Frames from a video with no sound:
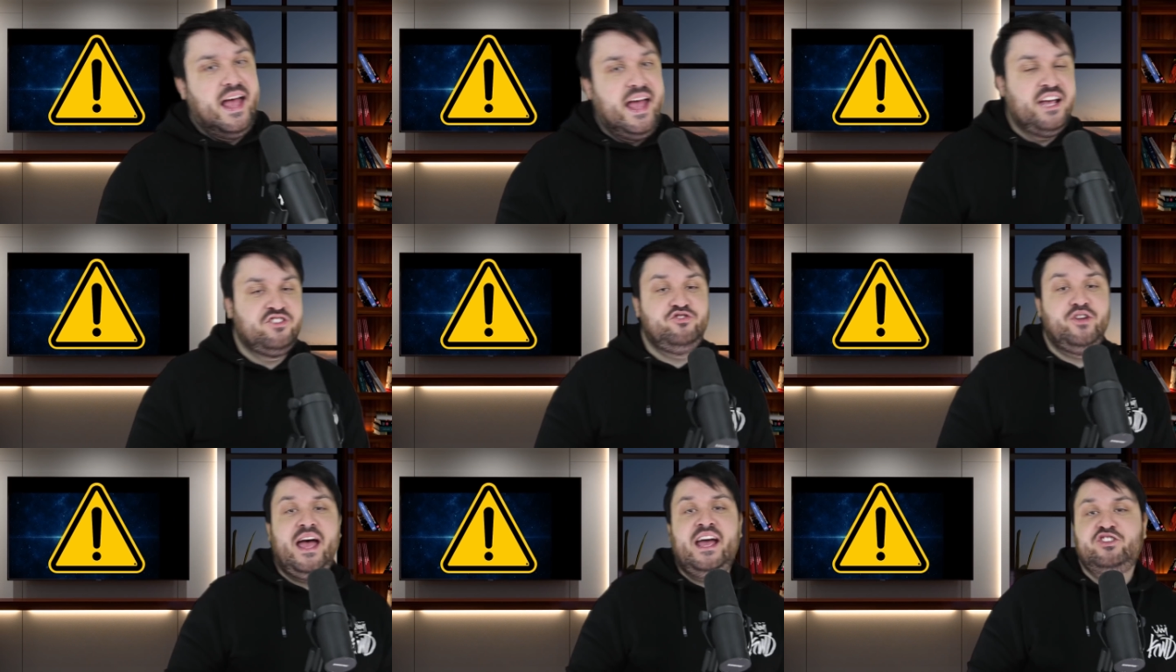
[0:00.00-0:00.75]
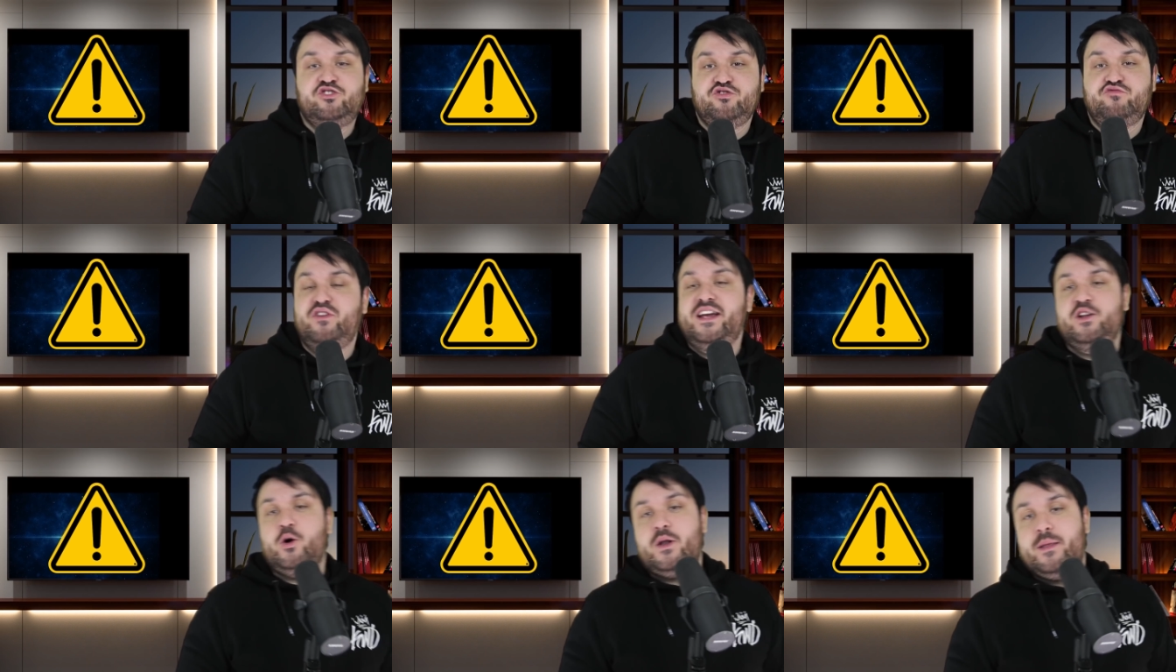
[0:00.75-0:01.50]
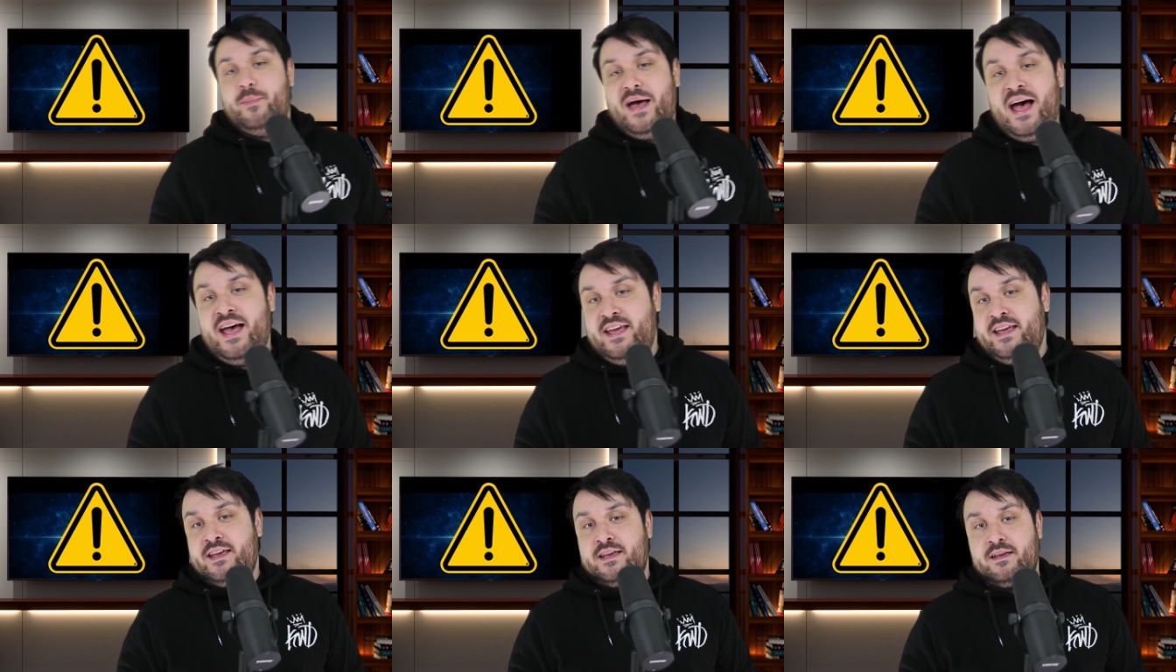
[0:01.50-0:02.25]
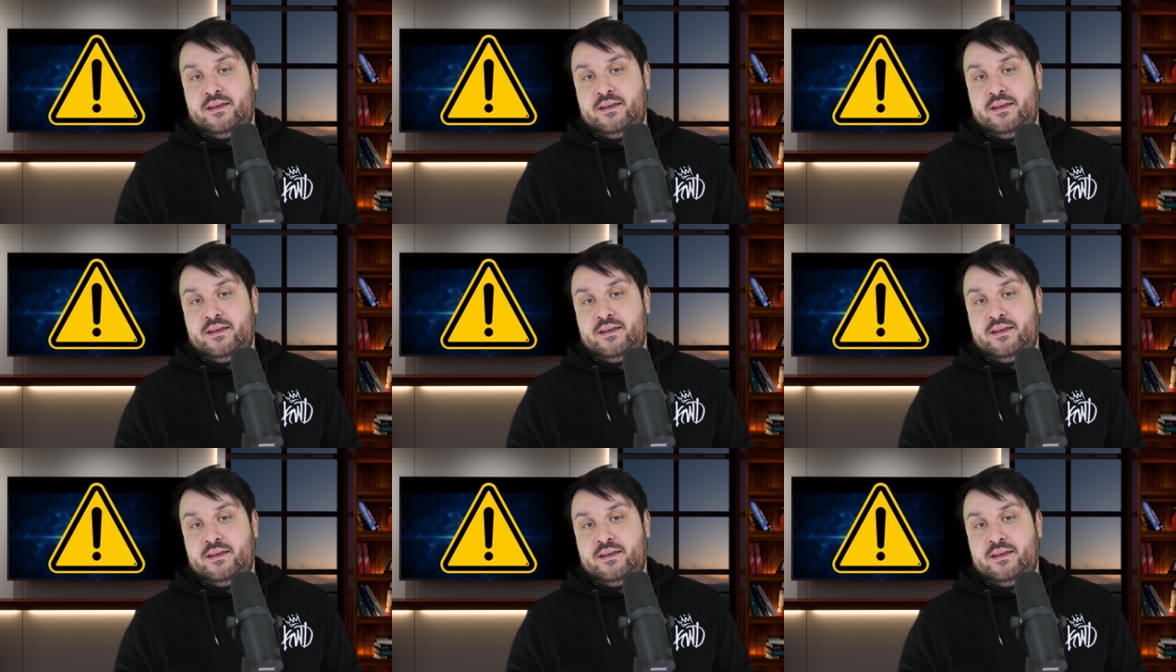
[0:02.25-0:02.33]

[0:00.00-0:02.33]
extra, extra, read all about it.